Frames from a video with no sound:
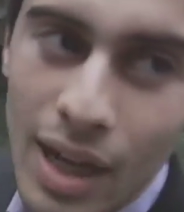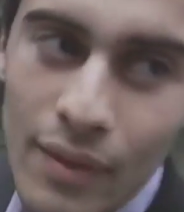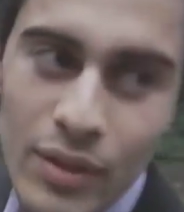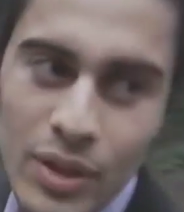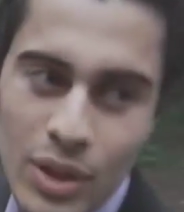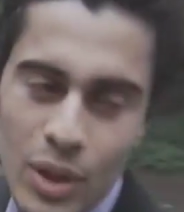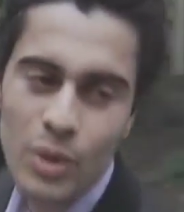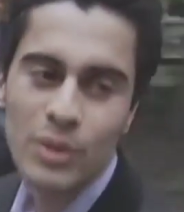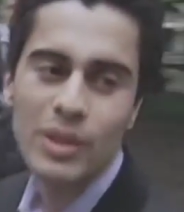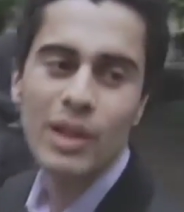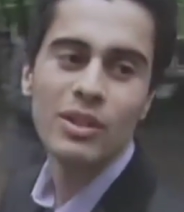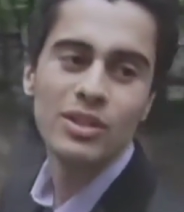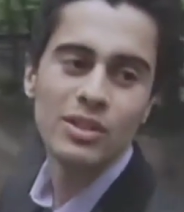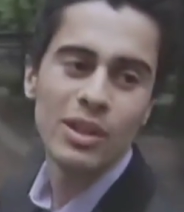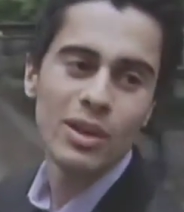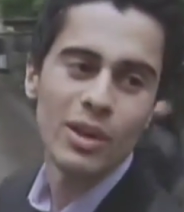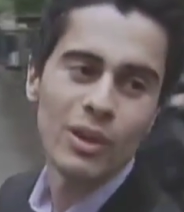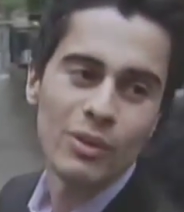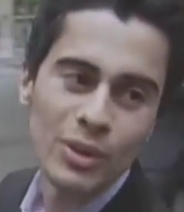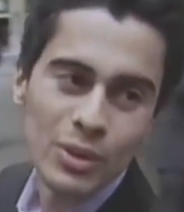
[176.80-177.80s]
have to go in now, so
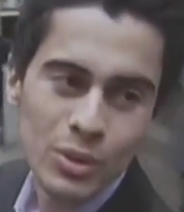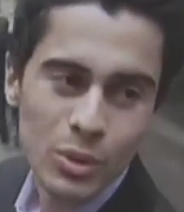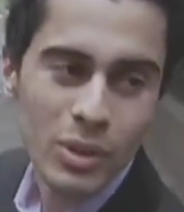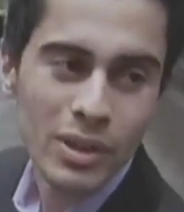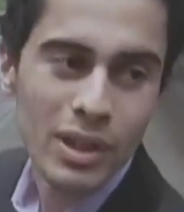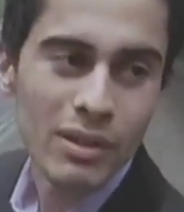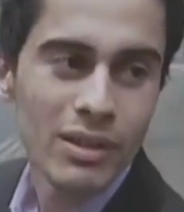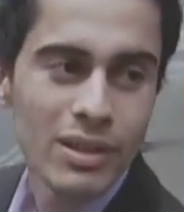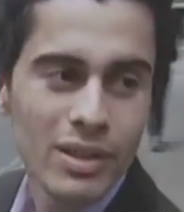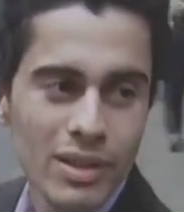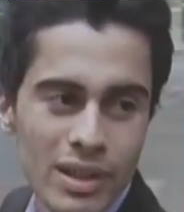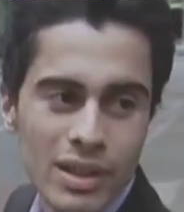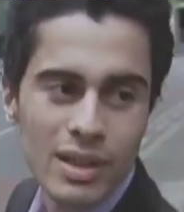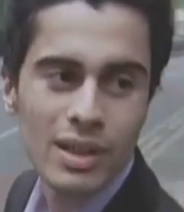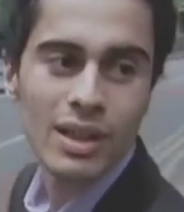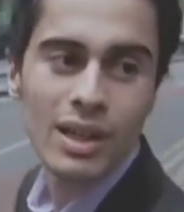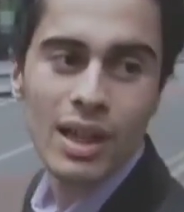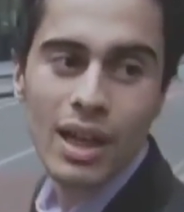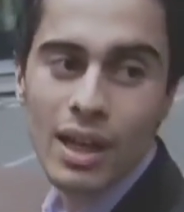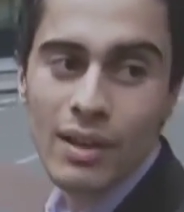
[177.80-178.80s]
I can't really talk
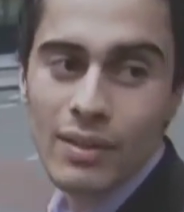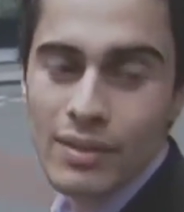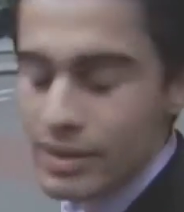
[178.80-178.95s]
In